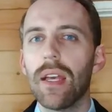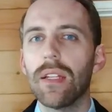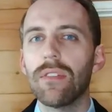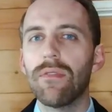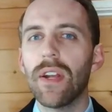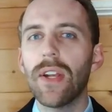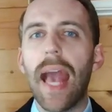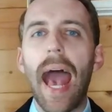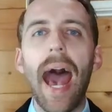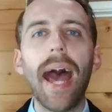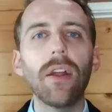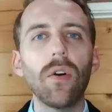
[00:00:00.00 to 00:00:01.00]
it's a very
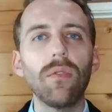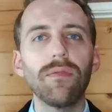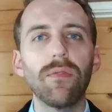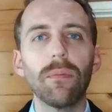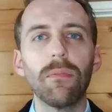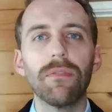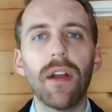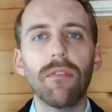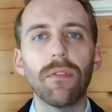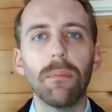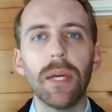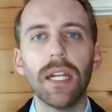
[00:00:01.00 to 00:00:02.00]
adult form of
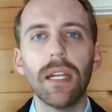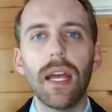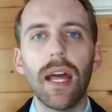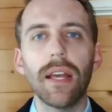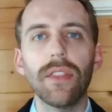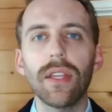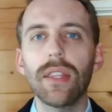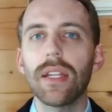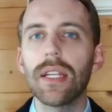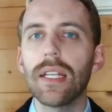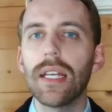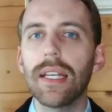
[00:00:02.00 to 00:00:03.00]
government. And I think that
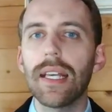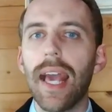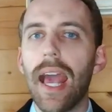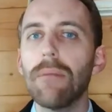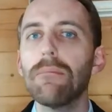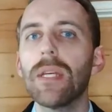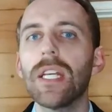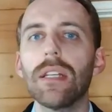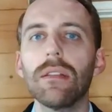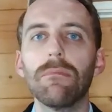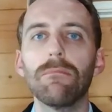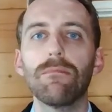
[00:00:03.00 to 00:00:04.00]
it can
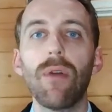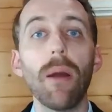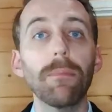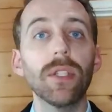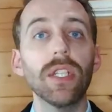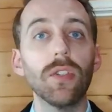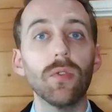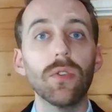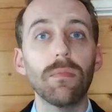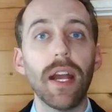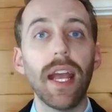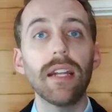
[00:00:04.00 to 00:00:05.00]
be properly
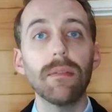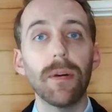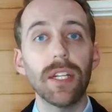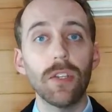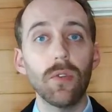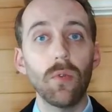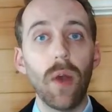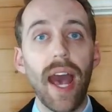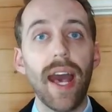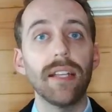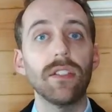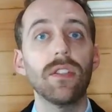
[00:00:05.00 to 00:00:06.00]
used by anybody who
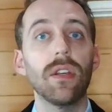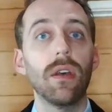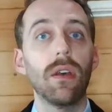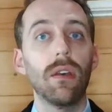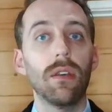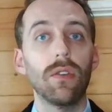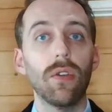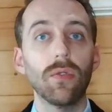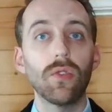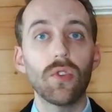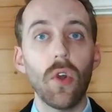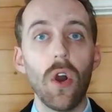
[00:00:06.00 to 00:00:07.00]
has, you know,
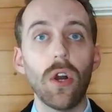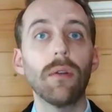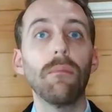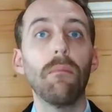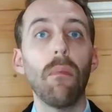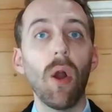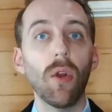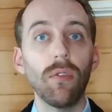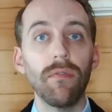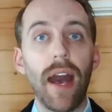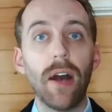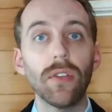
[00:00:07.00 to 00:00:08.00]
strong
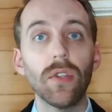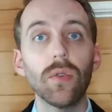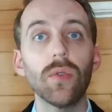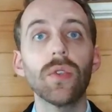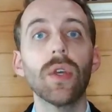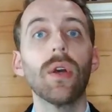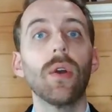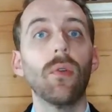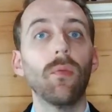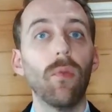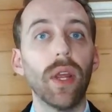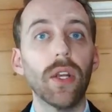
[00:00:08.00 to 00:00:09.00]
moral values,
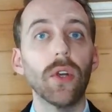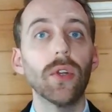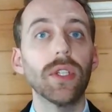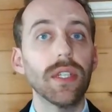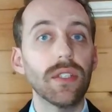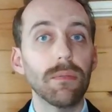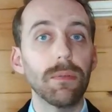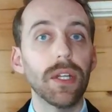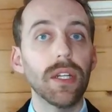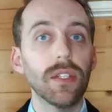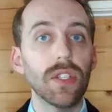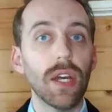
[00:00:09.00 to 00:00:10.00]
rigor,
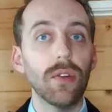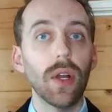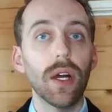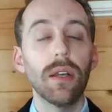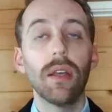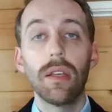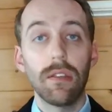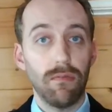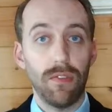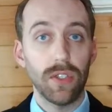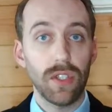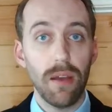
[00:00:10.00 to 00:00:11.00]
discipline, et cetera.
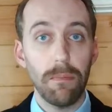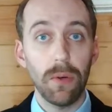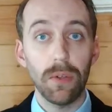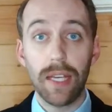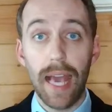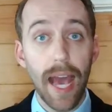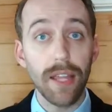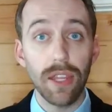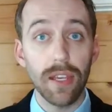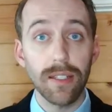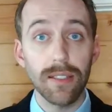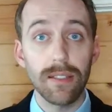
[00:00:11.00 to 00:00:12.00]
For example,
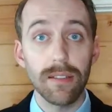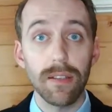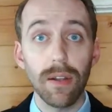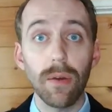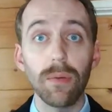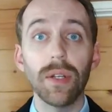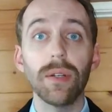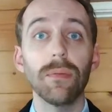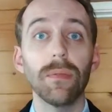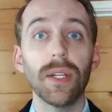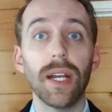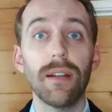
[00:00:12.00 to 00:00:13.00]
Catholics, you know, we I
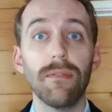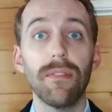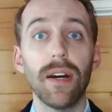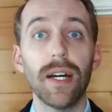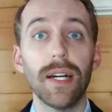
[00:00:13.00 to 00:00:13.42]
don't